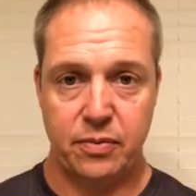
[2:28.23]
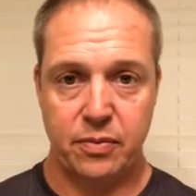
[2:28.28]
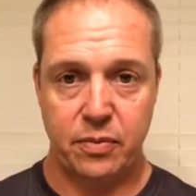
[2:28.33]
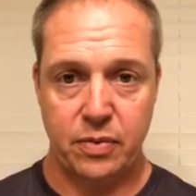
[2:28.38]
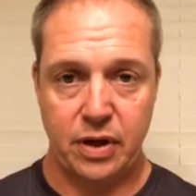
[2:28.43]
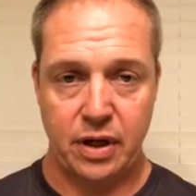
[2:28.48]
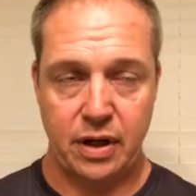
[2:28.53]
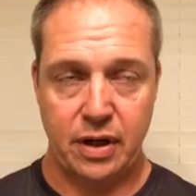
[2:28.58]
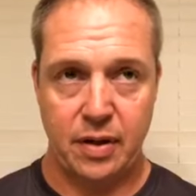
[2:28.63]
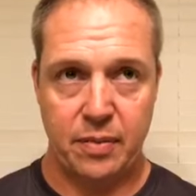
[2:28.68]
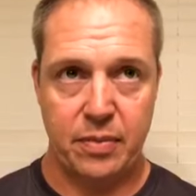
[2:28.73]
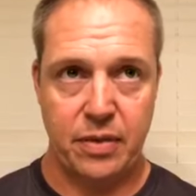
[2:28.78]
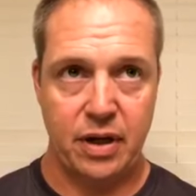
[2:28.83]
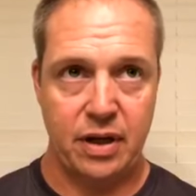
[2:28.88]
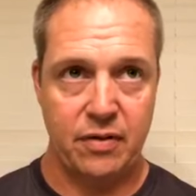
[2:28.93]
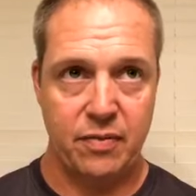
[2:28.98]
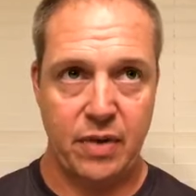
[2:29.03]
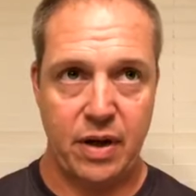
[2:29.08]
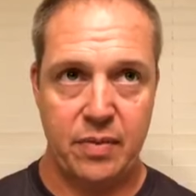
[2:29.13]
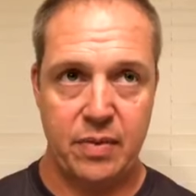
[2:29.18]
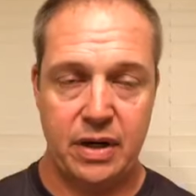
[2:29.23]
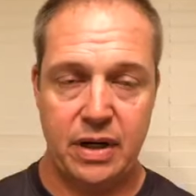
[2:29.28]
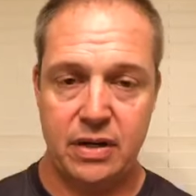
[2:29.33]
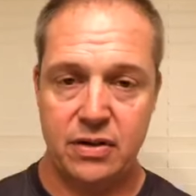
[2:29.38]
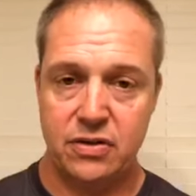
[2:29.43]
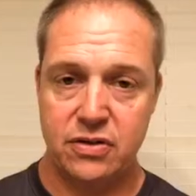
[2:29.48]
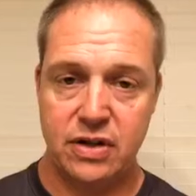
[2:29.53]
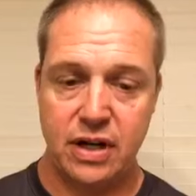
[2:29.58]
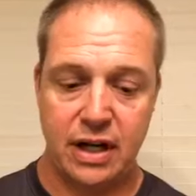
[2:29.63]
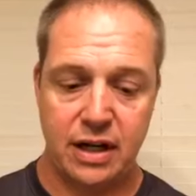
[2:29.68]
I believe maybe his
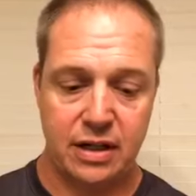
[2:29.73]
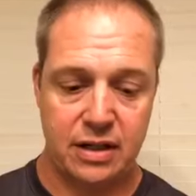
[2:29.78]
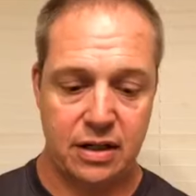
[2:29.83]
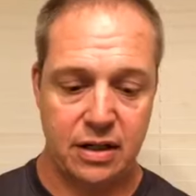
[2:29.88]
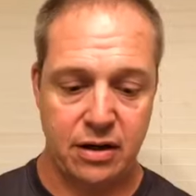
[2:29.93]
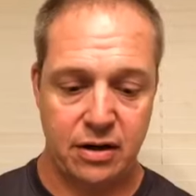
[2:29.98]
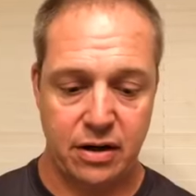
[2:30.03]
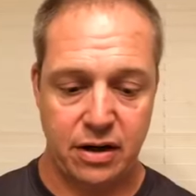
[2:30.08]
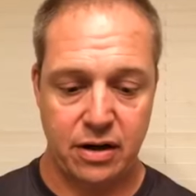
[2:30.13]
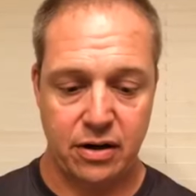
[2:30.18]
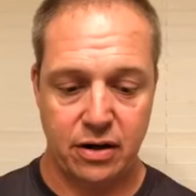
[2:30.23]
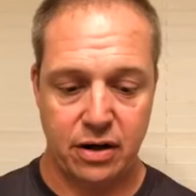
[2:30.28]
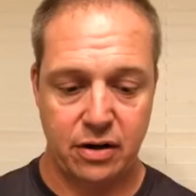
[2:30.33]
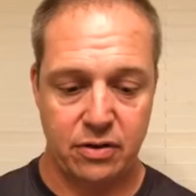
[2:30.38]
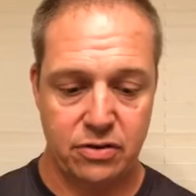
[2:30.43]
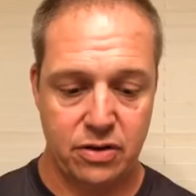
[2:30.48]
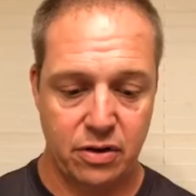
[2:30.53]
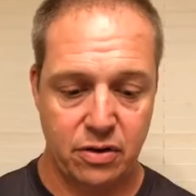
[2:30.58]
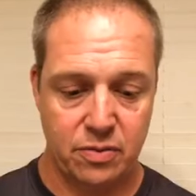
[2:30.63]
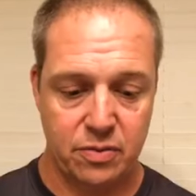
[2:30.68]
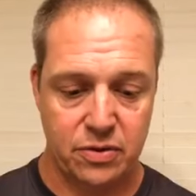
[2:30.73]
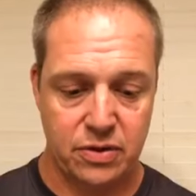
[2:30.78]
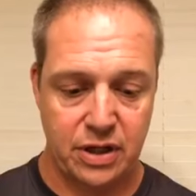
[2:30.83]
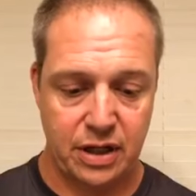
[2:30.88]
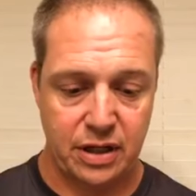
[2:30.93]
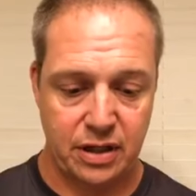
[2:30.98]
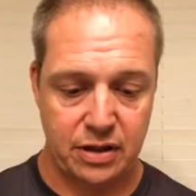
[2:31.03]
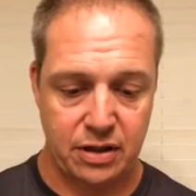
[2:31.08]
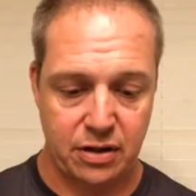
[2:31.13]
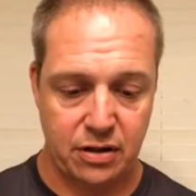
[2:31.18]
second year here, Coach Odom's
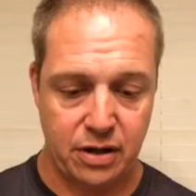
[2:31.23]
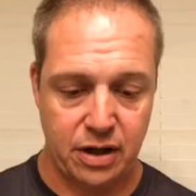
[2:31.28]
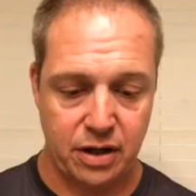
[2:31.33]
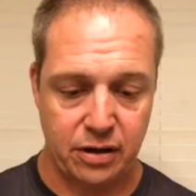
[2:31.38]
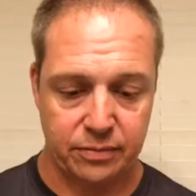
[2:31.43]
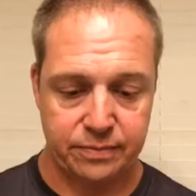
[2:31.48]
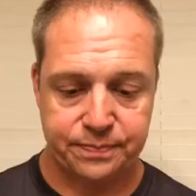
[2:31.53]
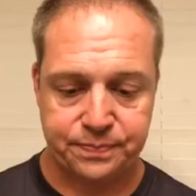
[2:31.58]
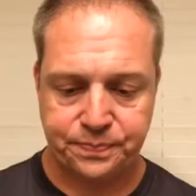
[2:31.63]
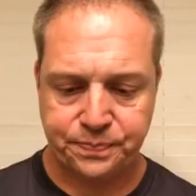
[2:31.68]
second year here.